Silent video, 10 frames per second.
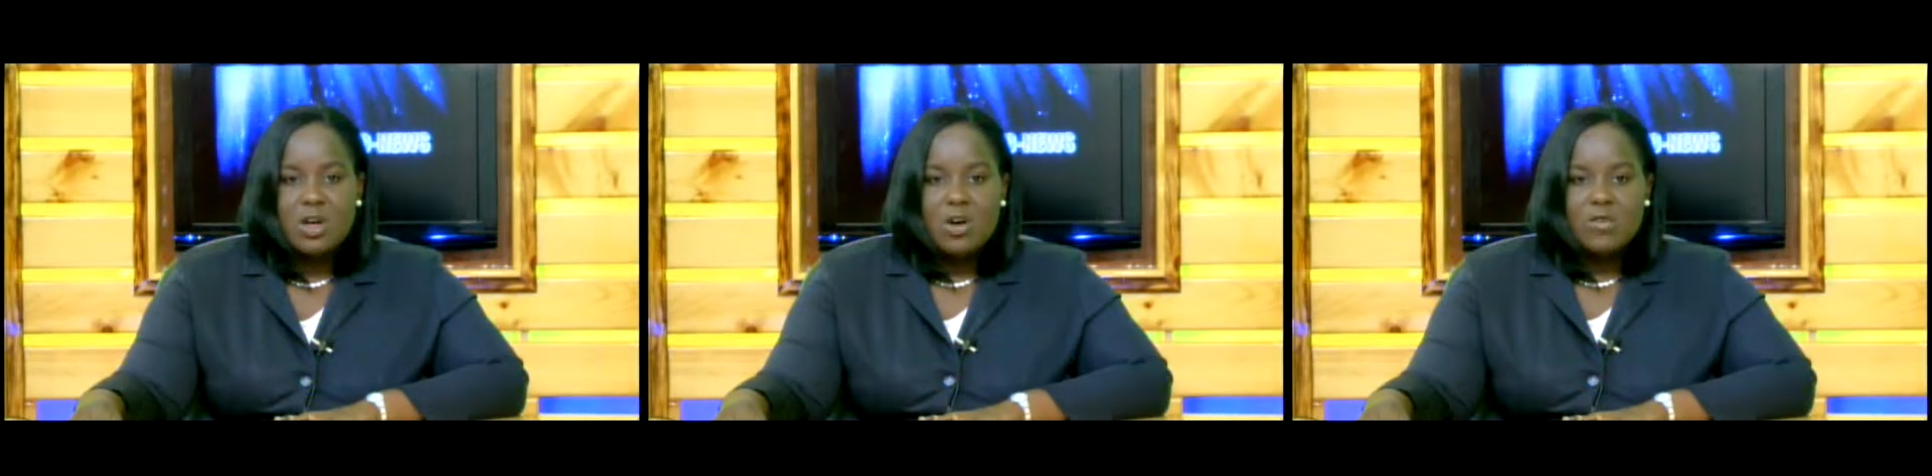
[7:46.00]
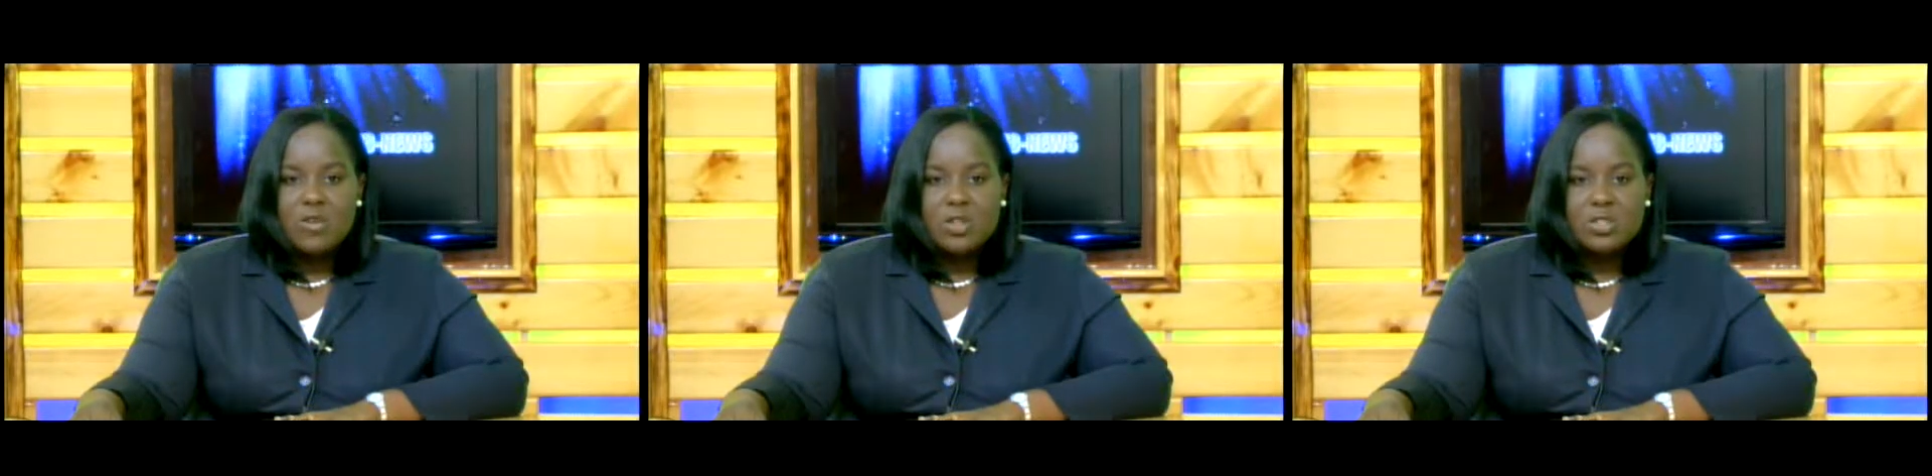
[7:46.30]

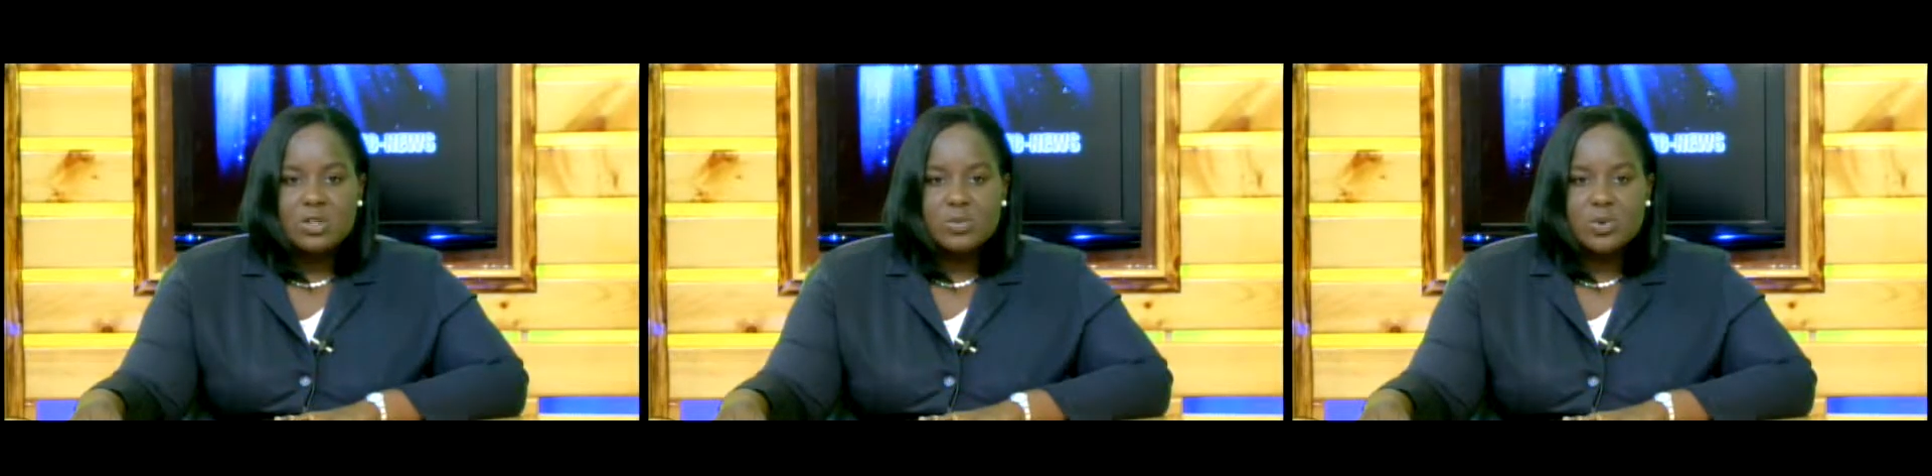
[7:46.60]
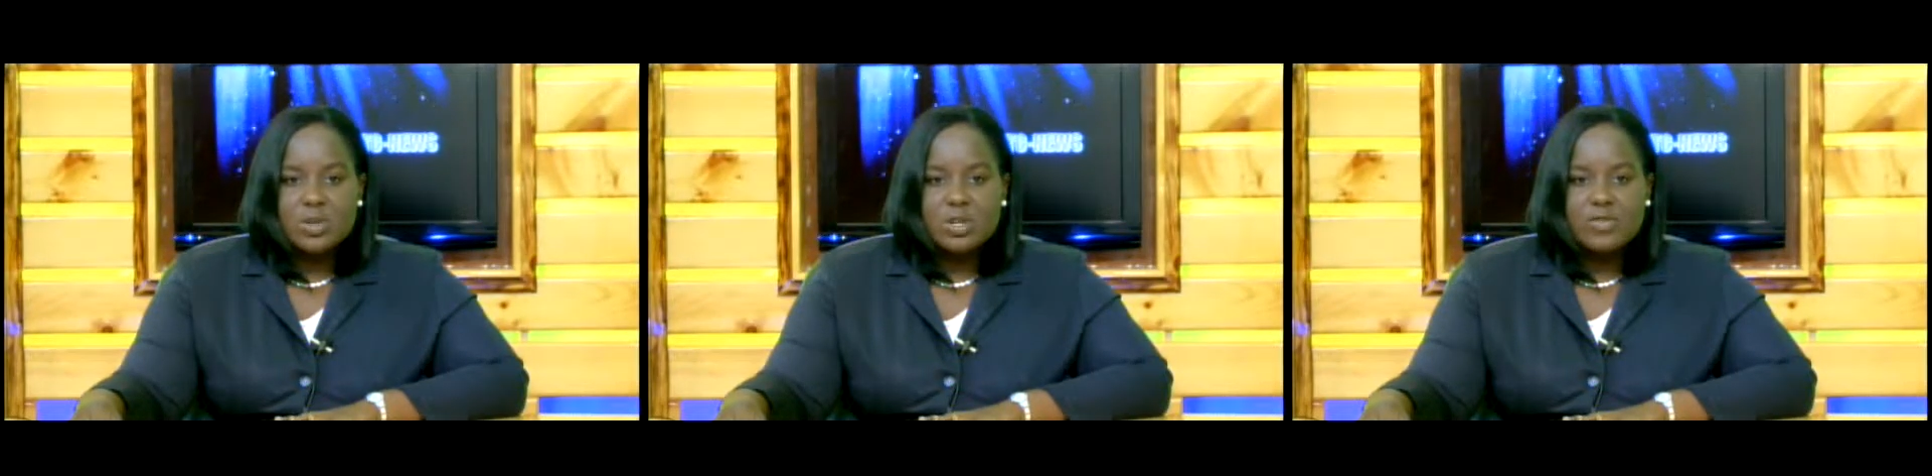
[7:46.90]
for the
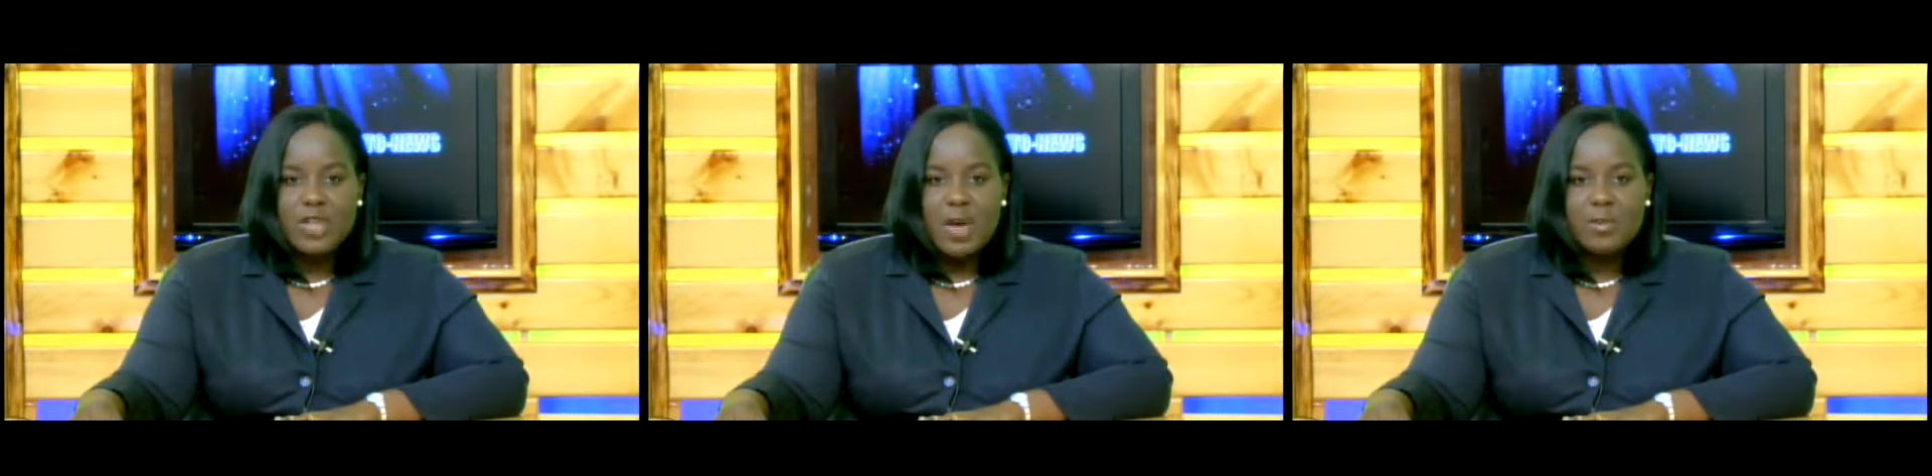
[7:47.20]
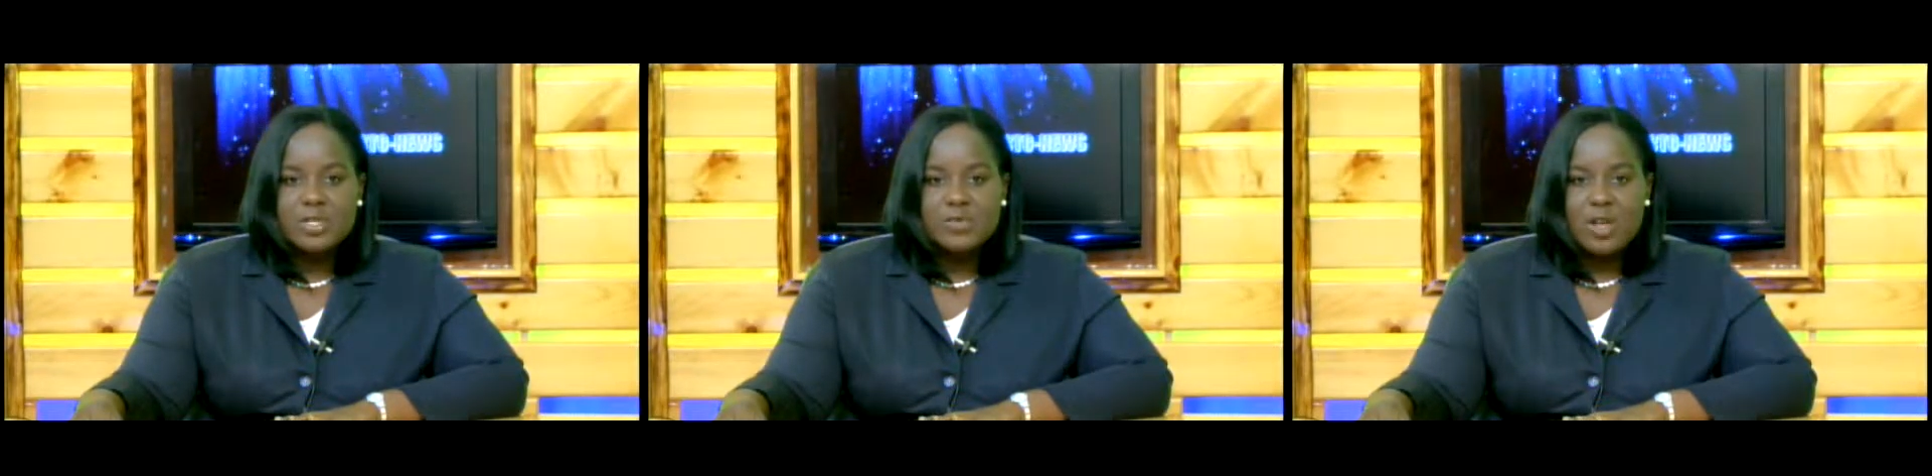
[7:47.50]
support of the
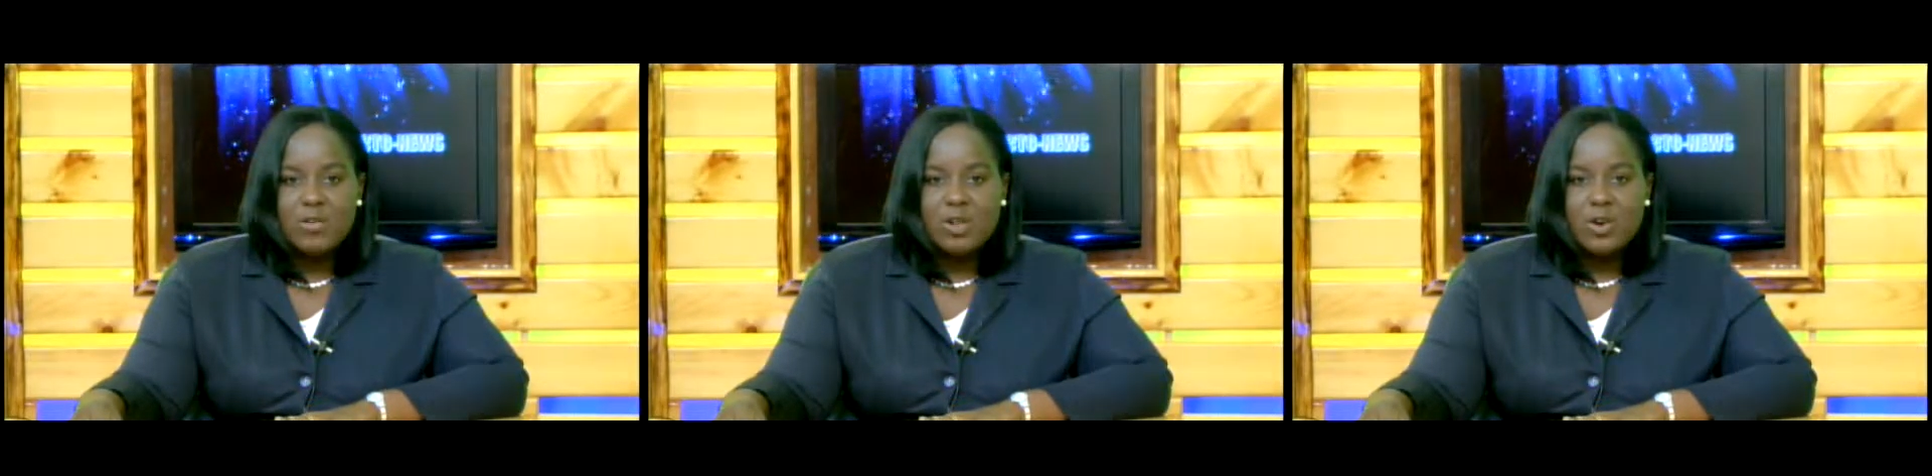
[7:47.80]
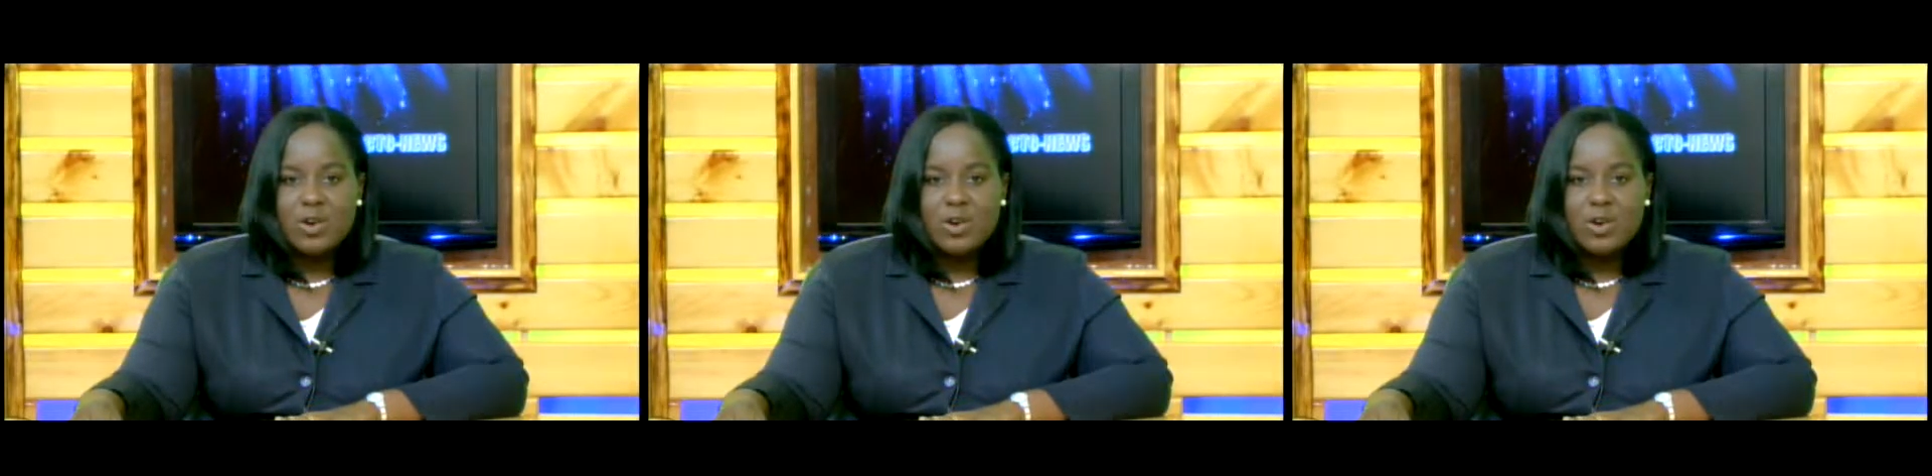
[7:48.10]
hemispheric